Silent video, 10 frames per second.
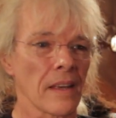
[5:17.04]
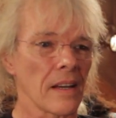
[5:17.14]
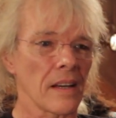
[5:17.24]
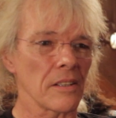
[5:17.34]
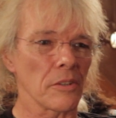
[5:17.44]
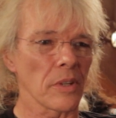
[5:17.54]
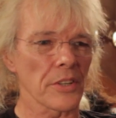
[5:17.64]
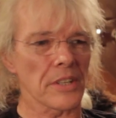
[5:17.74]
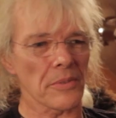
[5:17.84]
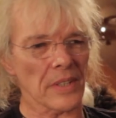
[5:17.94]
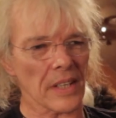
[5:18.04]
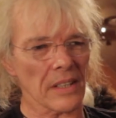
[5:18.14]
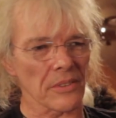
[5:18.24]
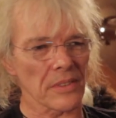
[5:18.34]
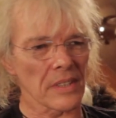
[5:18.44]
You've lost everything
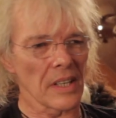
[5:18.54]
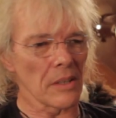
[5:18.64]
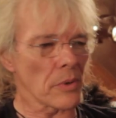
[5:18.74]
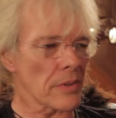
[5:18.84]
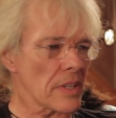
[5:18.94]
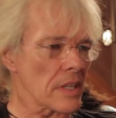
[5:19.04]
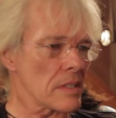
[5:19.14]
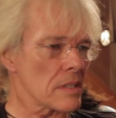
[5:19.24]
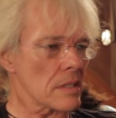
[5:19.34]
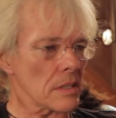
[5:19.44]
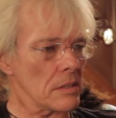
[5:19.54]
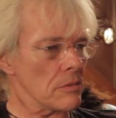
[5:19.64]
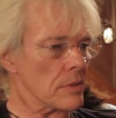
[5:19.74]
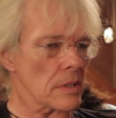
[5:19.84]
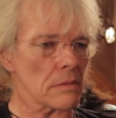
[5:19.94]
else. With this, you've
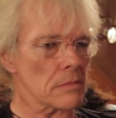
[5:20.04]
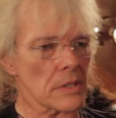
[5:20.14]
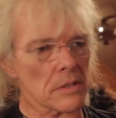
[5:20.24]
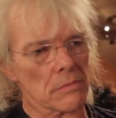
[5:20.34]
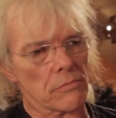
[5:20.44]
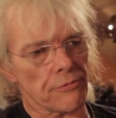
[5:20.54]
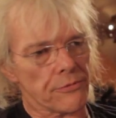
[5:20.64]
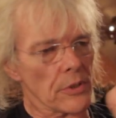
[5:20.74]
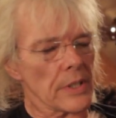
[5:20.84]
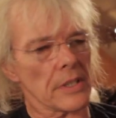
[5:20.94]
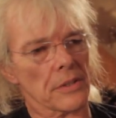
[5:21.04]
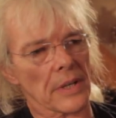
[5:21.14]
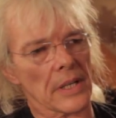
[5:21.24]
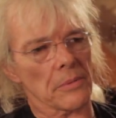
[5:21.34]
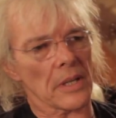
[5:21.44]
got this fully
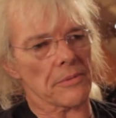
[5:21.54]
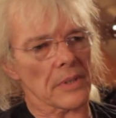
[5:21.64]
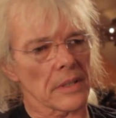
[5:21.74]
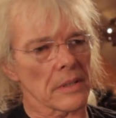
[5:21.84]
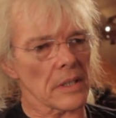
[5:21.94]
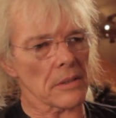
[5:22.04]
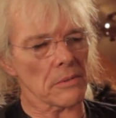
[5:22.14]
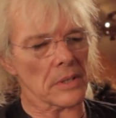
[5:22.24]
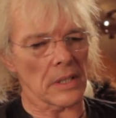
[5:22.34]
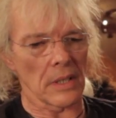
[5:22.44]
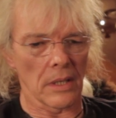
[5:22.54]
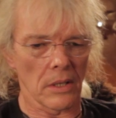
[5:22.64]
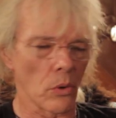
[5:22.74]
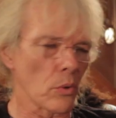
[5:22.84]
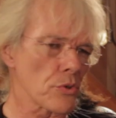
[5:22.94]
integrated wavefront. So
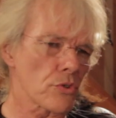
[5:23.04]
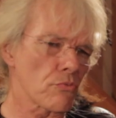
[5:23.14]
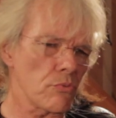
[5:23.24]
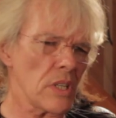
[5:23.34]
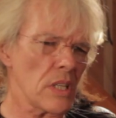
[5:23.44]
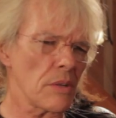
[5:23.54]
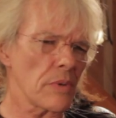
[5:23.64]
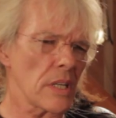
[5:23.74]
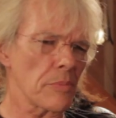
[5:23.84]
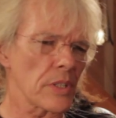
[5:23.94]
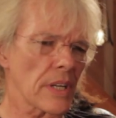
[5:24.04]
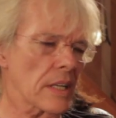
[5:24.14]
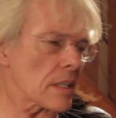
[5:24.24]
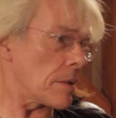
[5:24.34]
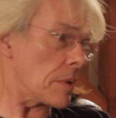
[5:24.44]
horns really, really
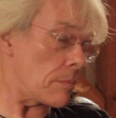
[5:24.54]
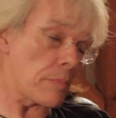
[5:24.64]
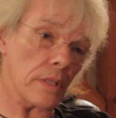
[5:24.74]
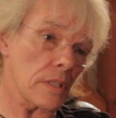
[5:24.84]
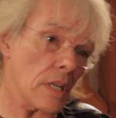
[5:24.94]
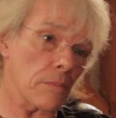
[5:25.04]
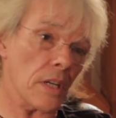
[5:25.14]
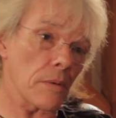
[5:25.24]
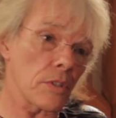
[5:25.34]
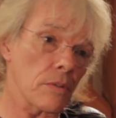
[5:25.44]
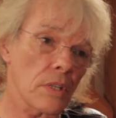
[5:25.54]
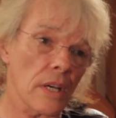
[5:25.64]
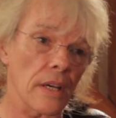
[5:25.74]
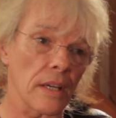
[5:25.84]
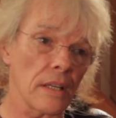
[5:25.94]
project. I mean, but at the same time, as you
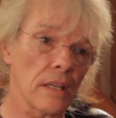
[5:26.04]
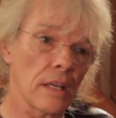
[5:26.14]
say,